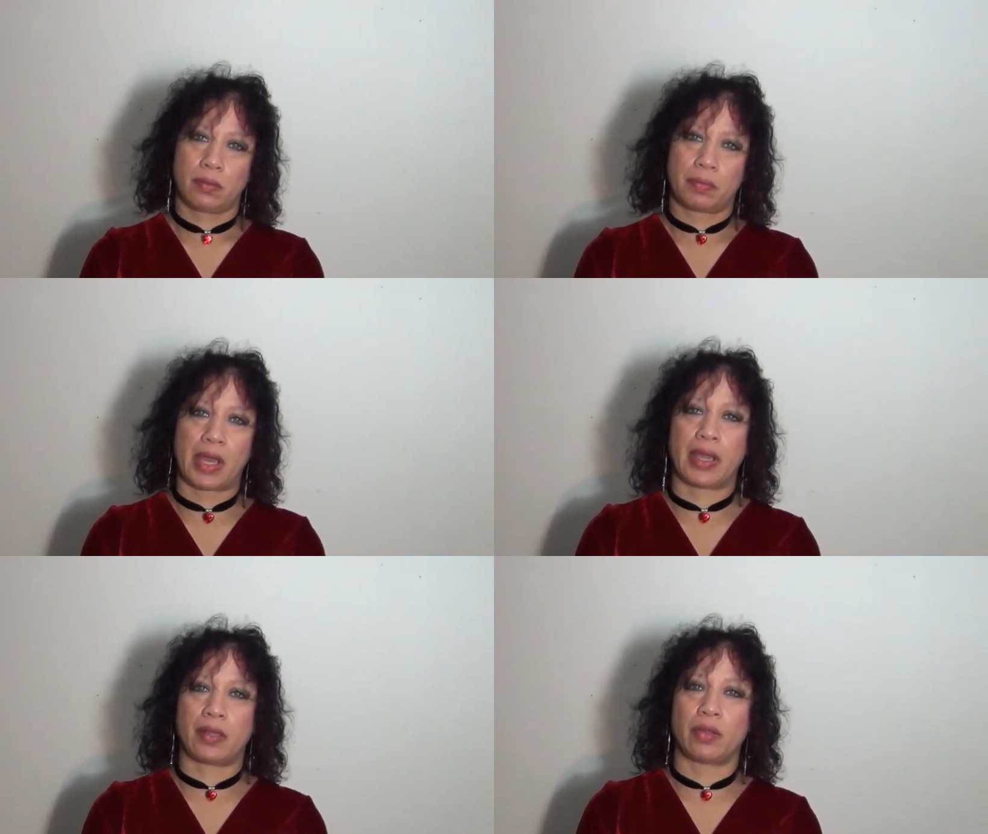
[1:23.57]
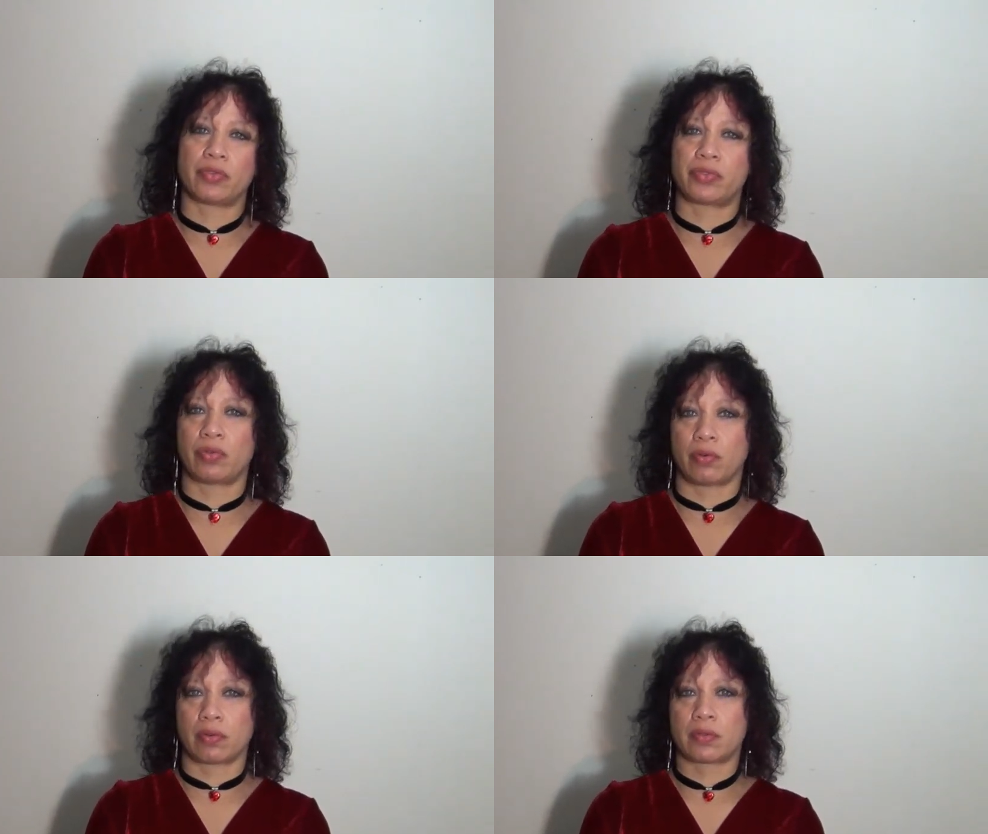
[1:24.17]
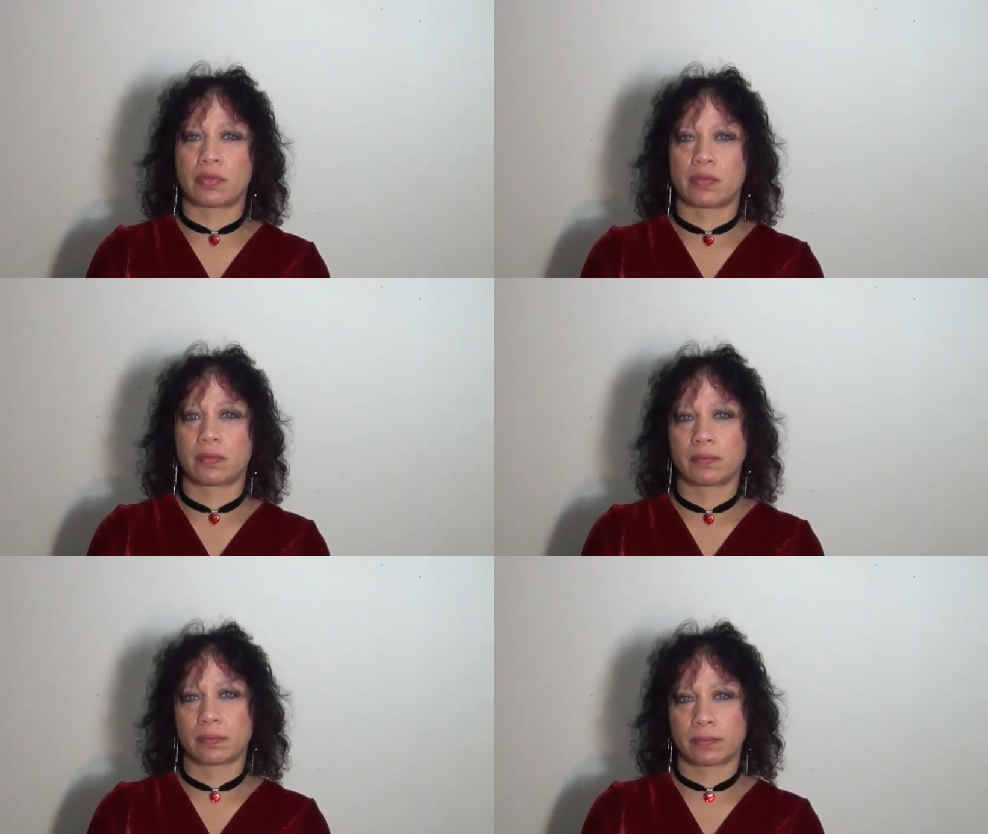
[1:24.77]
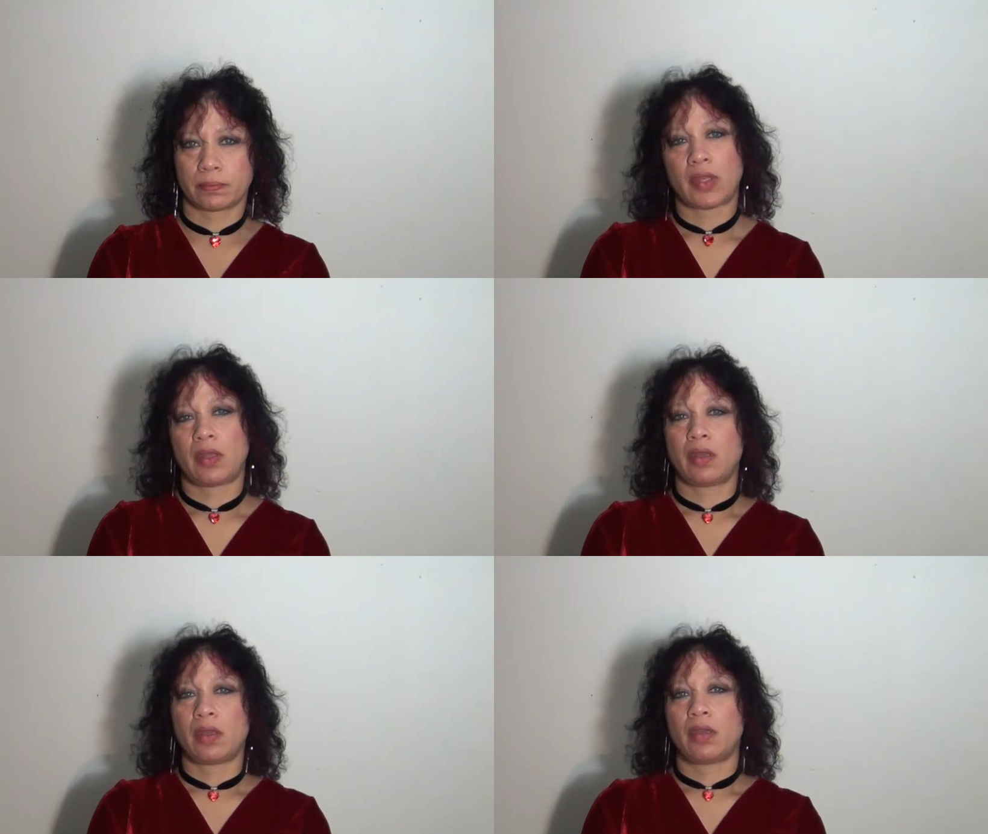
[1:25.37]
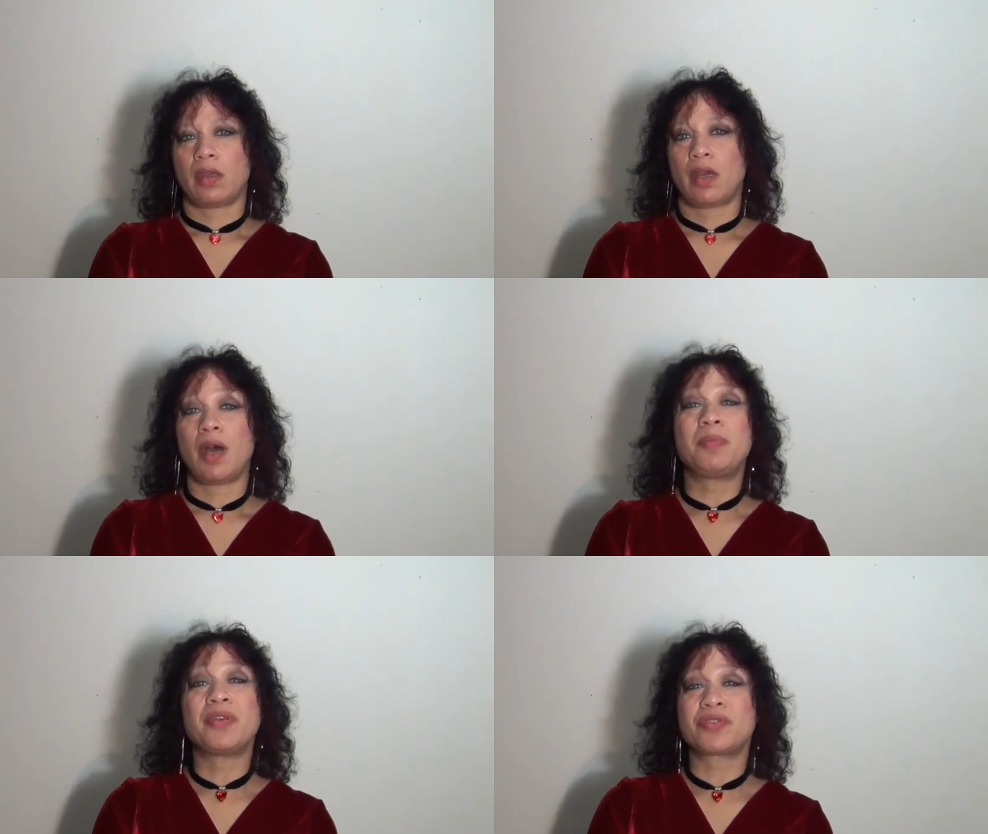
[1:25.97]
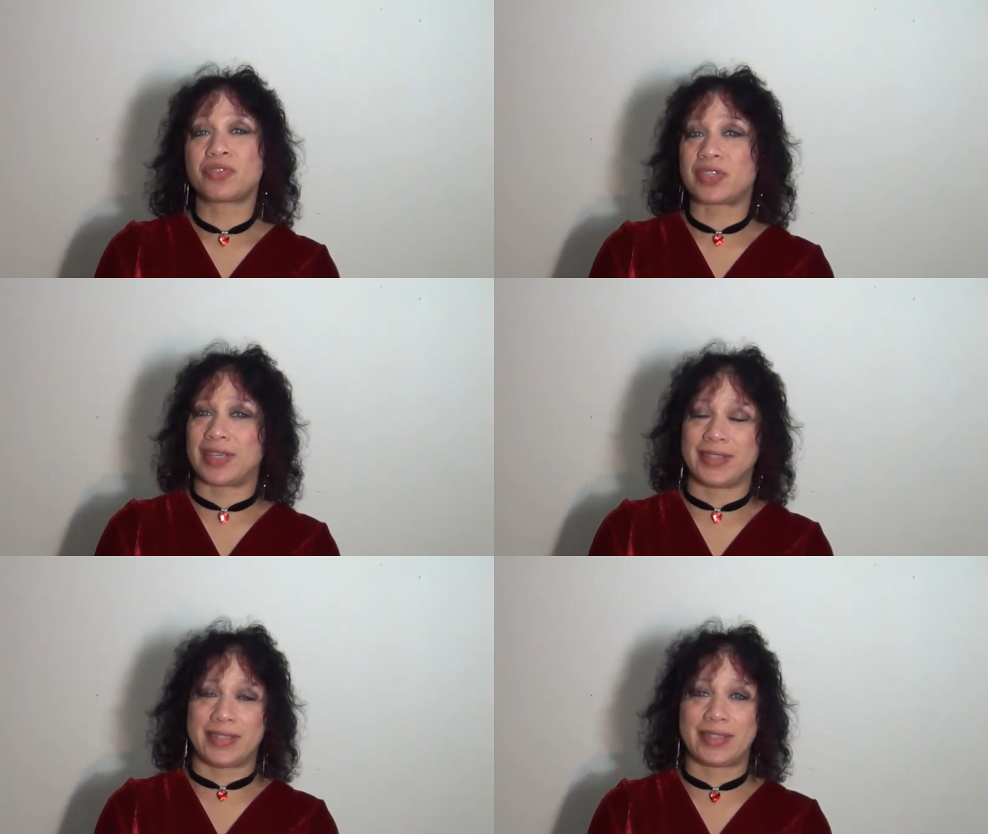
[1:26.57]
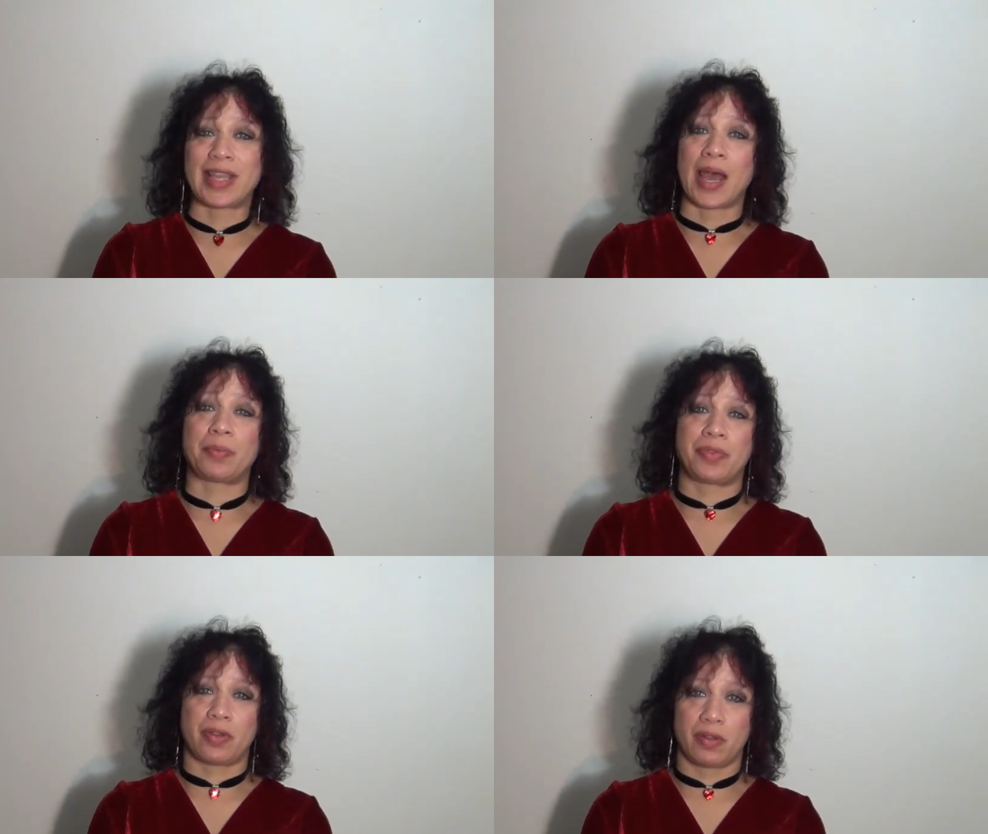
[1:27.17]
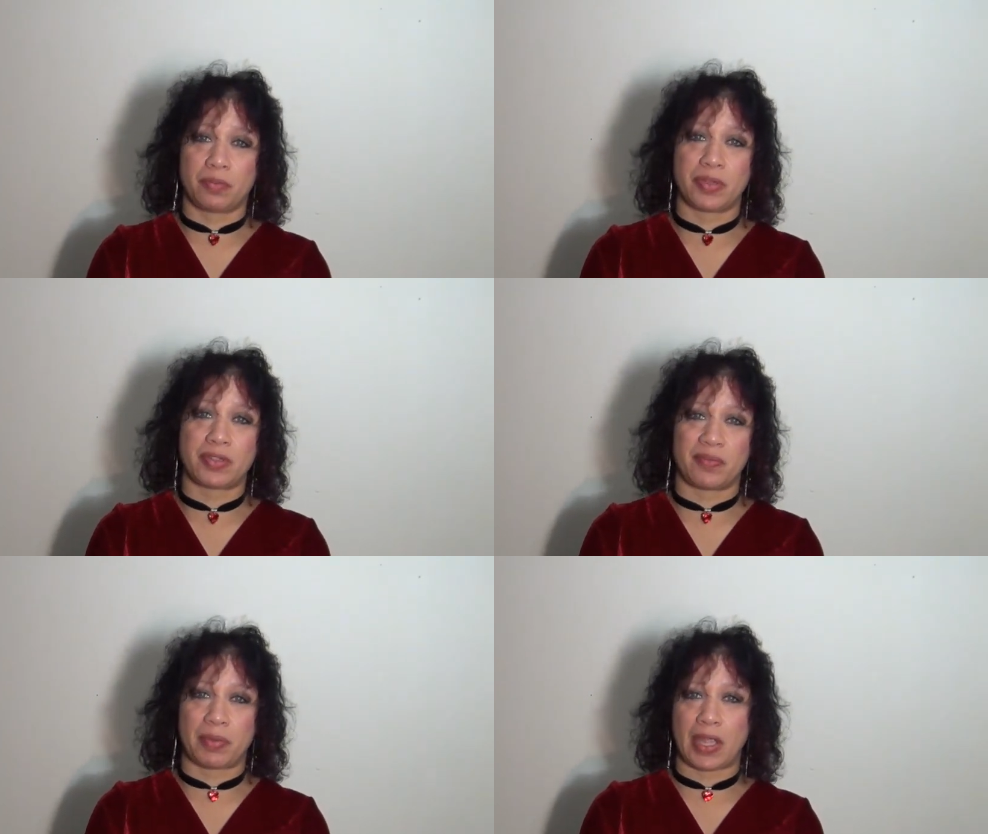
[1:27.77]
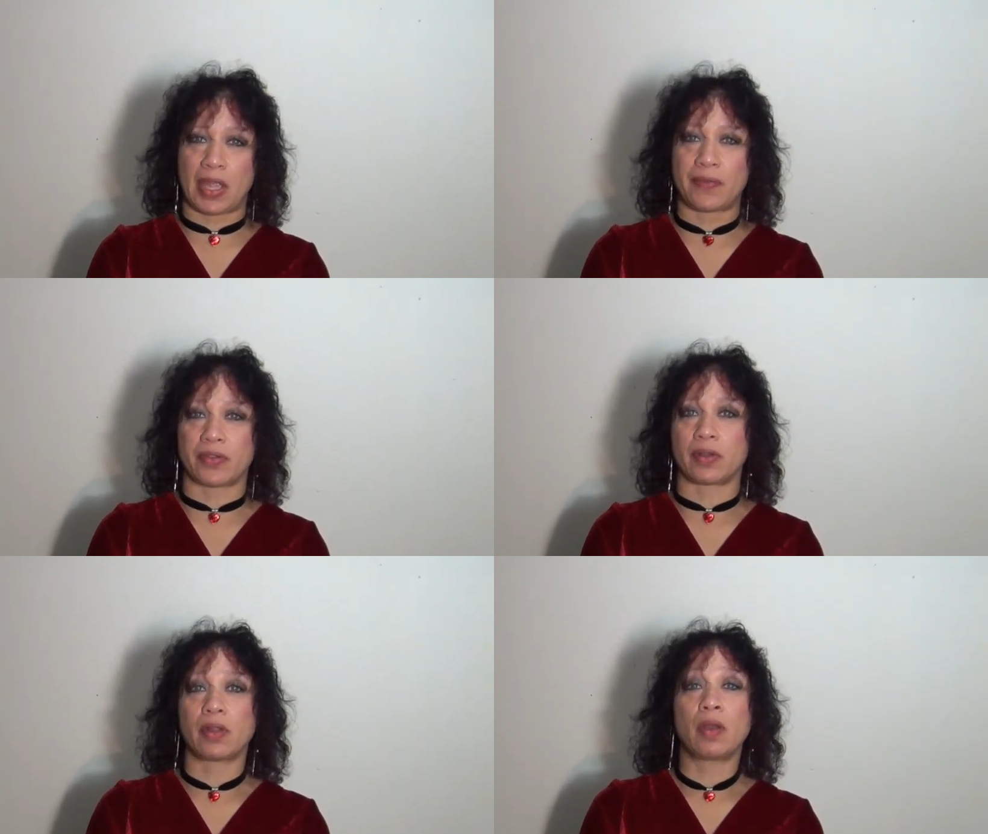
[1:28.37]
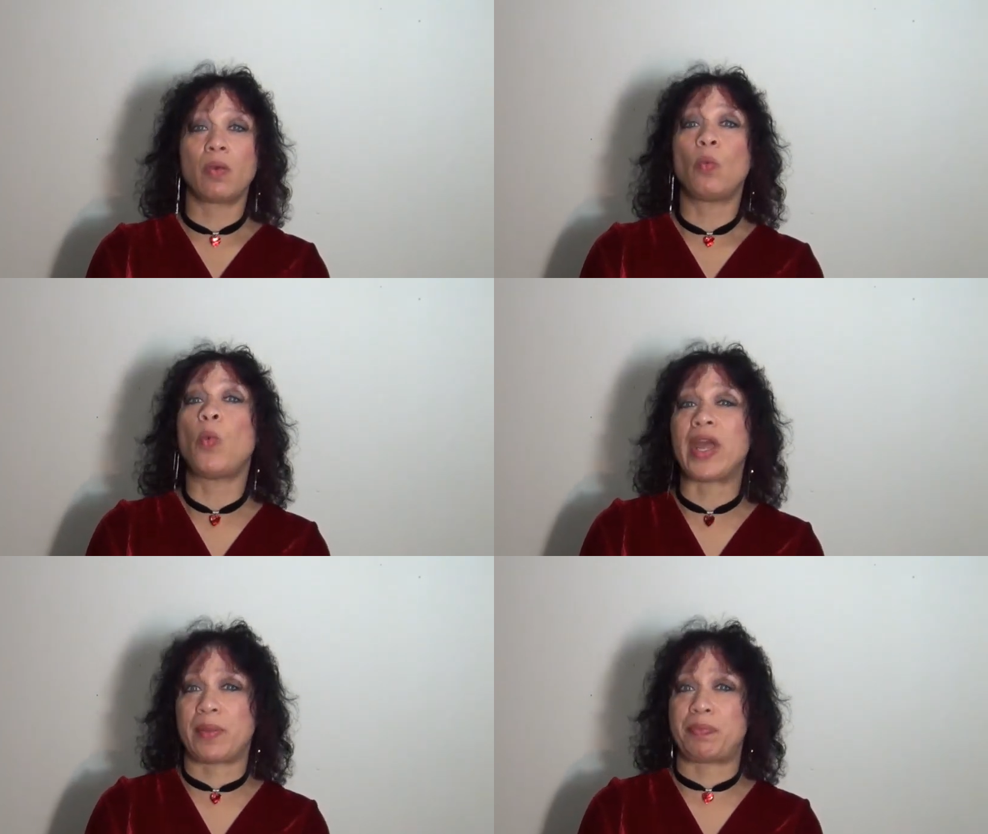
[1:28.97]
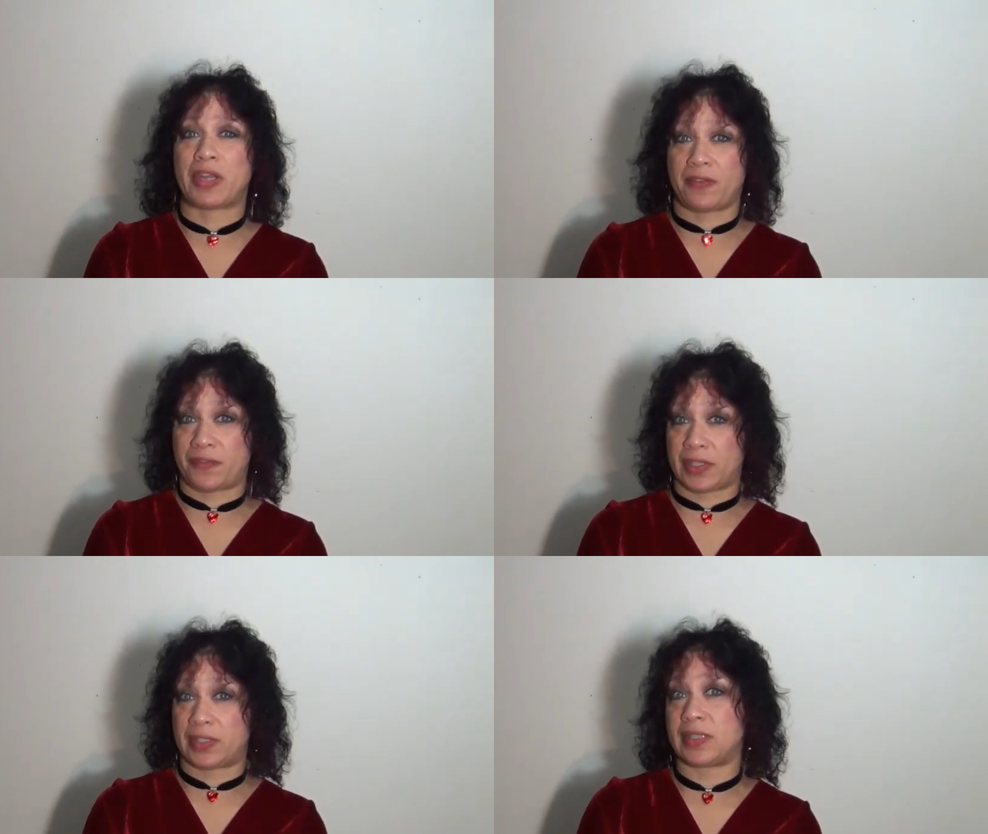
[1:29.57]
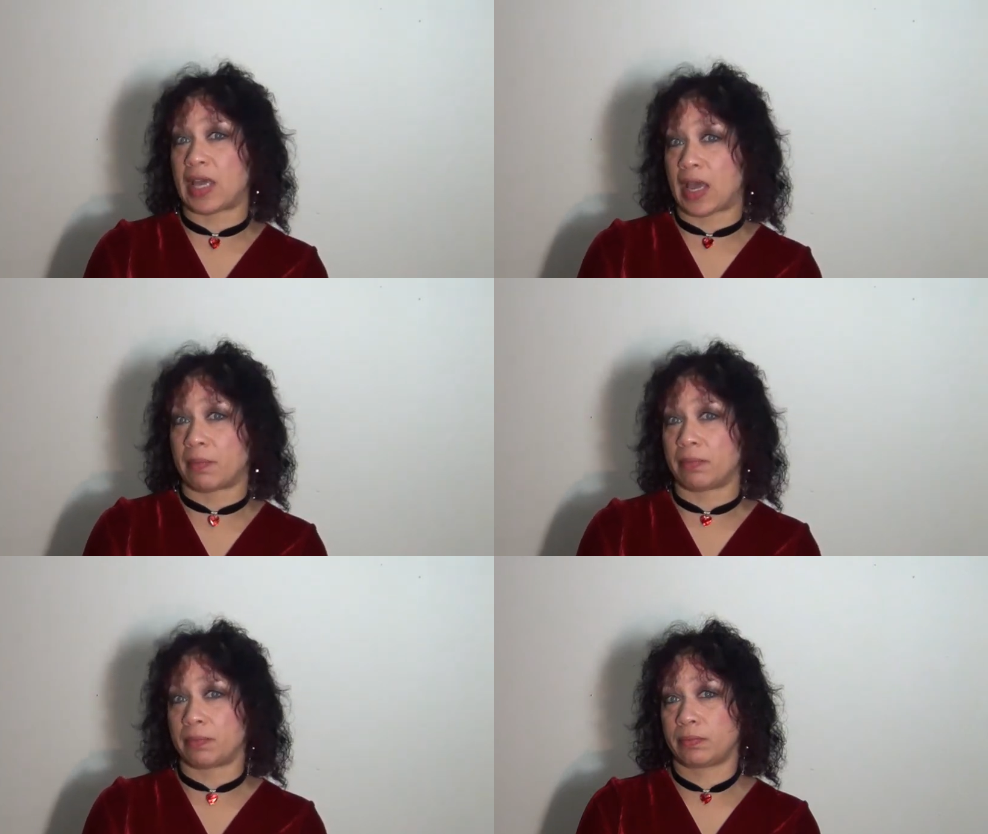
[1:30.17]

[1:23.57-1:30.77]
behind closed doors. Abusers can stop their abusive behavior when it benefits them.